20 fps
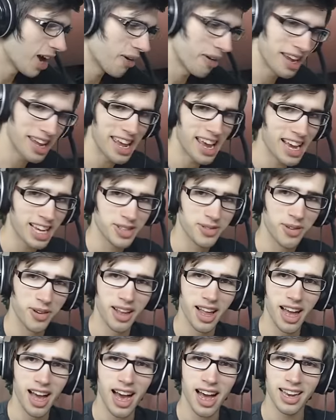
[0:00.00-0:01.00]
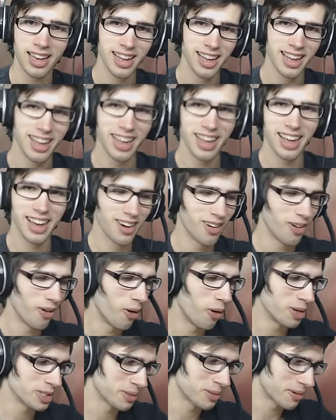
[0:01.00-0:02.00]
Hoa EX Full Art.
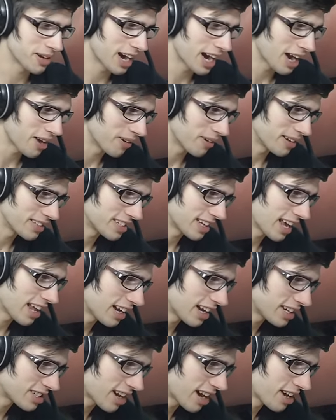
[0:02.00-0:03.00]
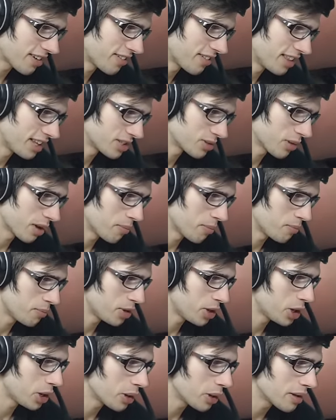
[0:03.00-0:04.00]
Awesome card, once again. I traded for this one
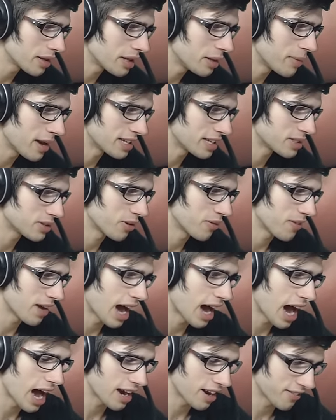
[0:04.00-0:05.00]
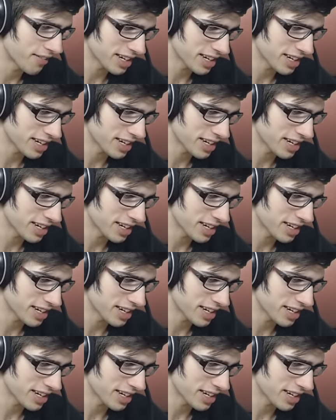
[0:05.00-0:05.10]
purely based off art.